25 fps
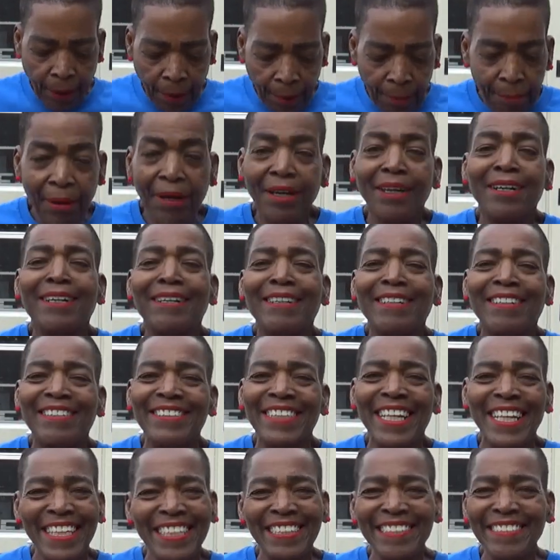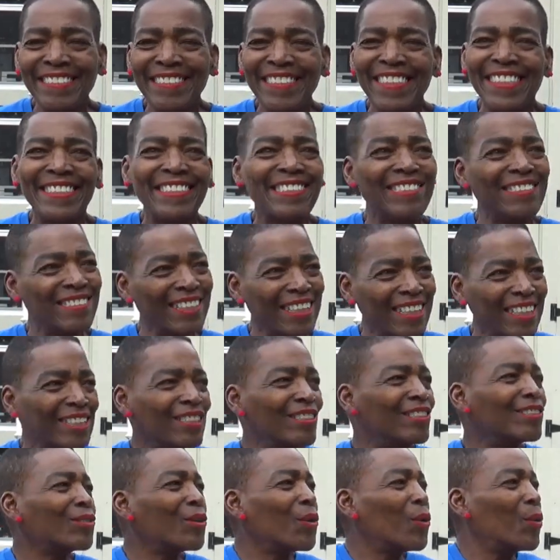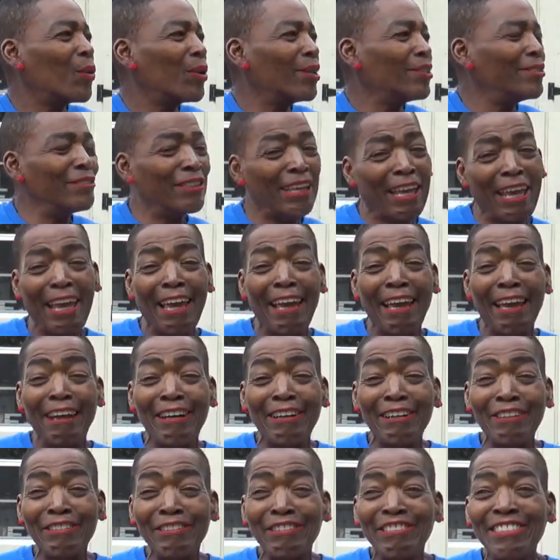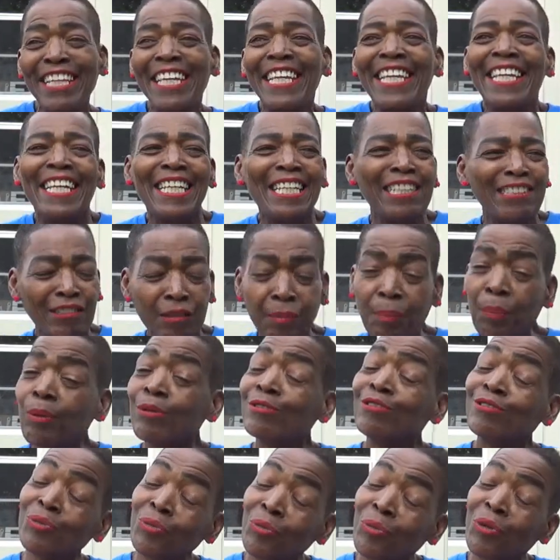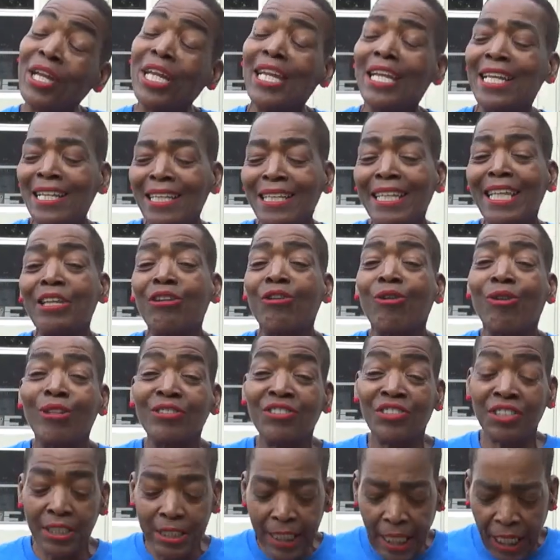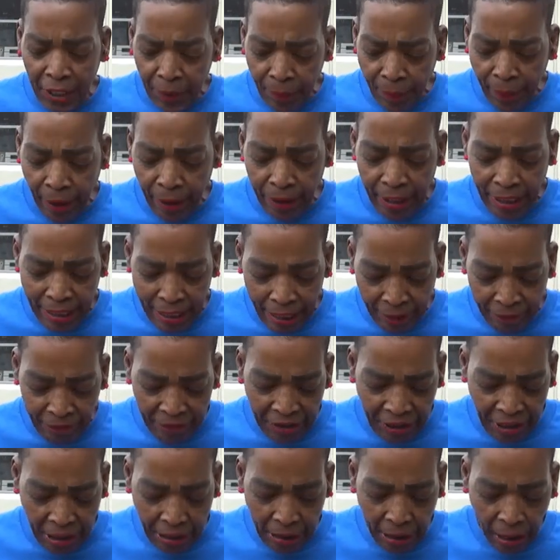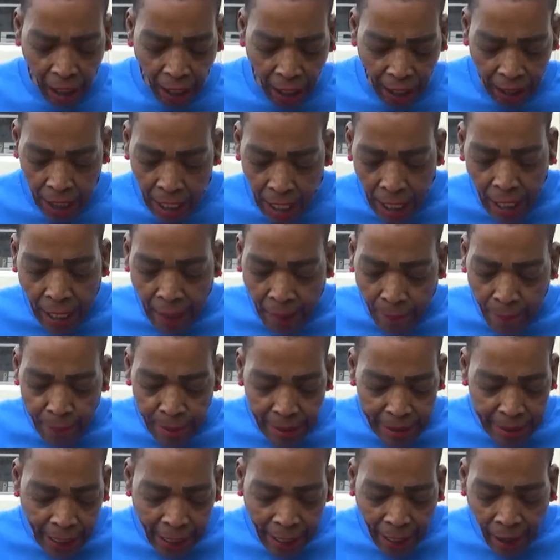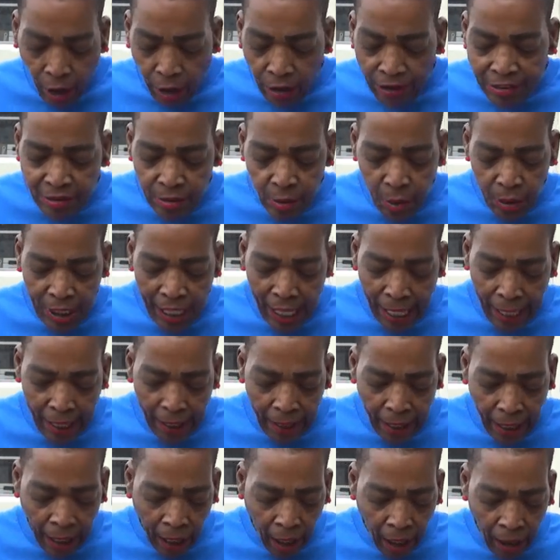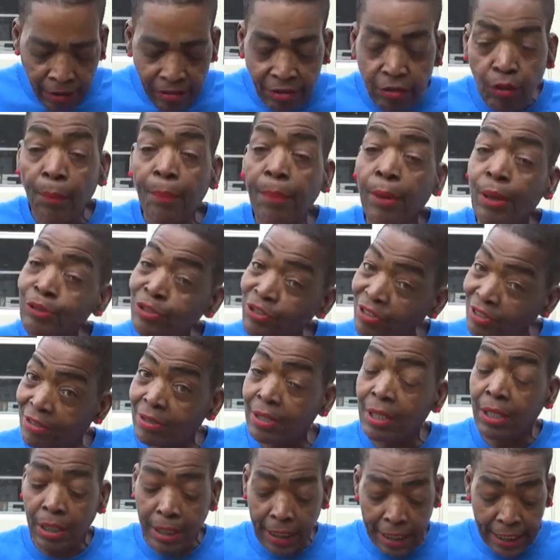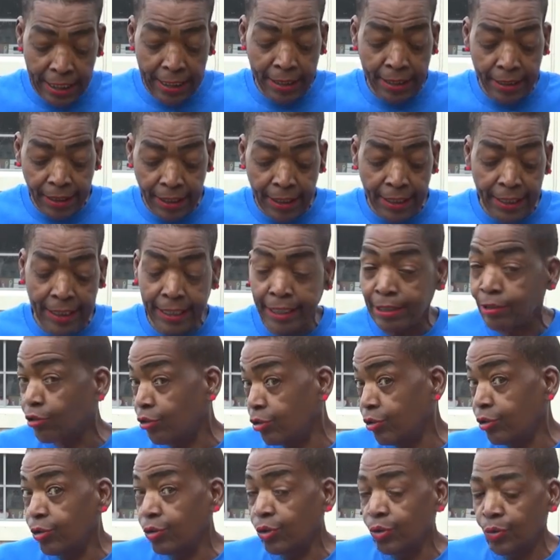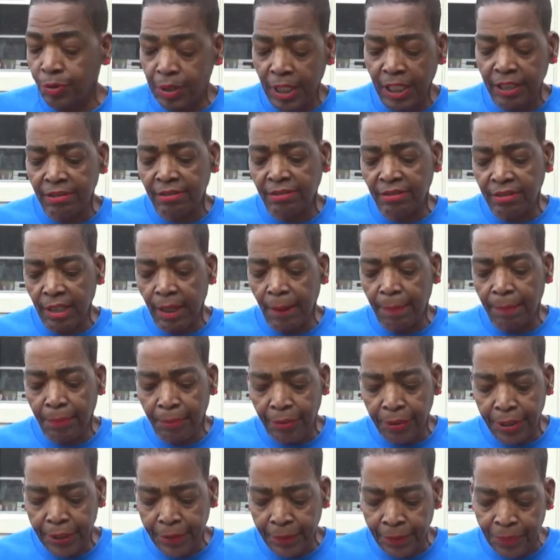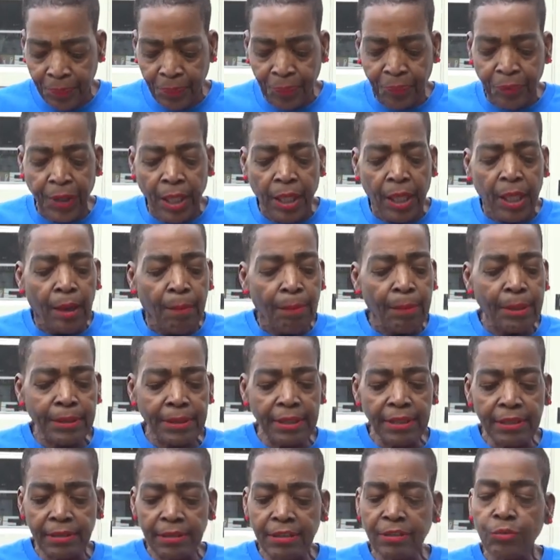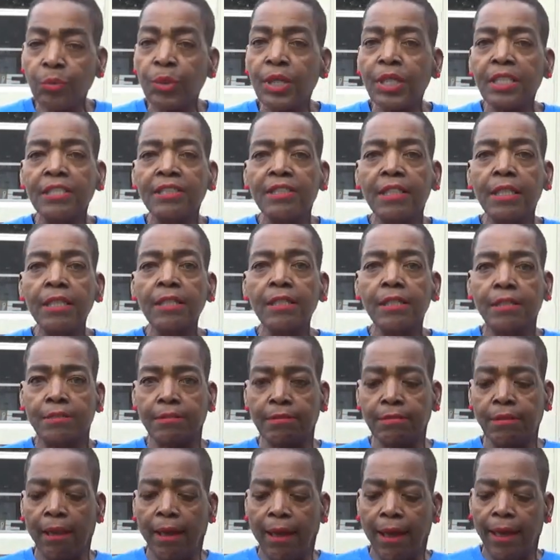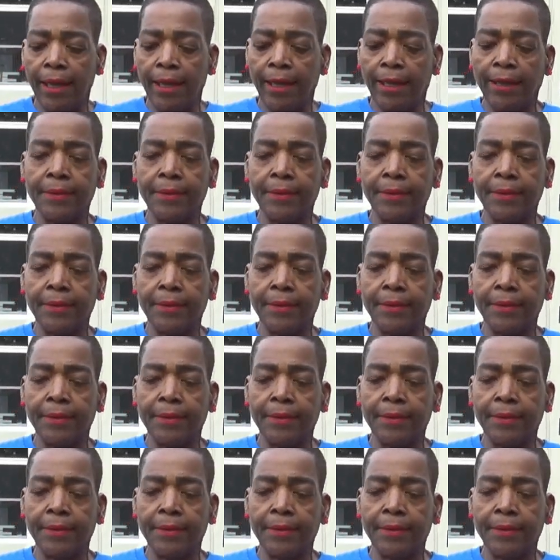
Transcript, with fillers: But uh, like I said, the sun is going down. It's supposed to rain later on tonight about 11 o'clock. But I also got, I also purchased the cleaning kit too. That's separate. But this is what it looks like.